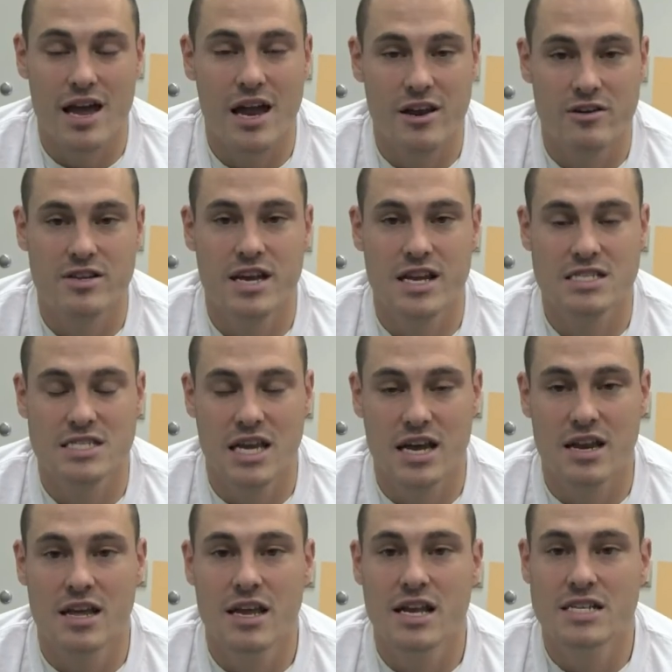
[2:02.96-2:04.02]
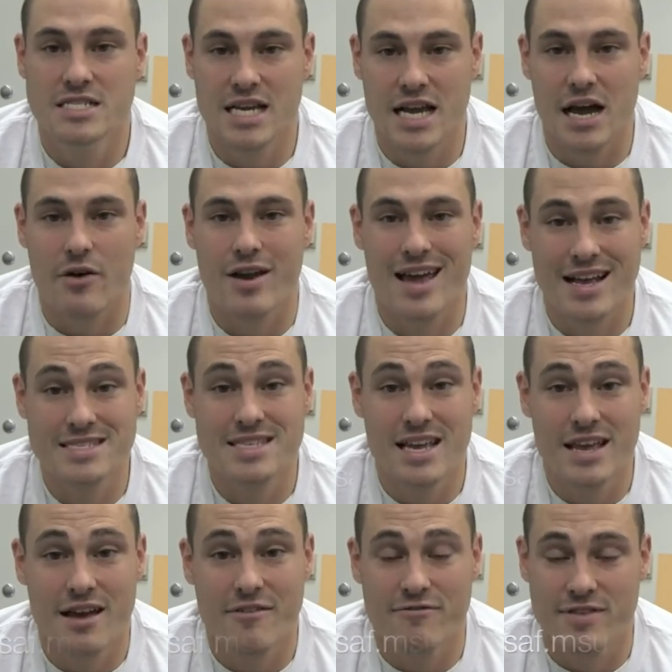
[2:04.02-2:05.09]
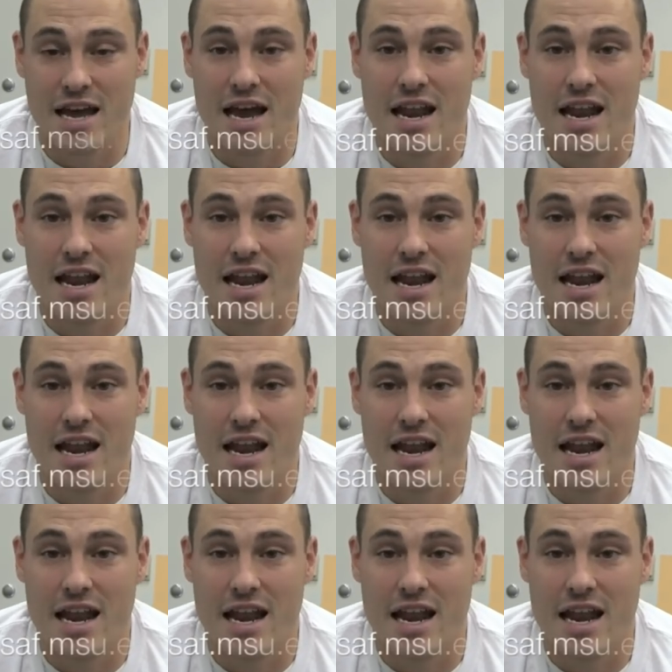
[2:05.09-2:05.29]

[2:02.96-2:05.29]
gotten your tickets yet, check out saf.msu.edu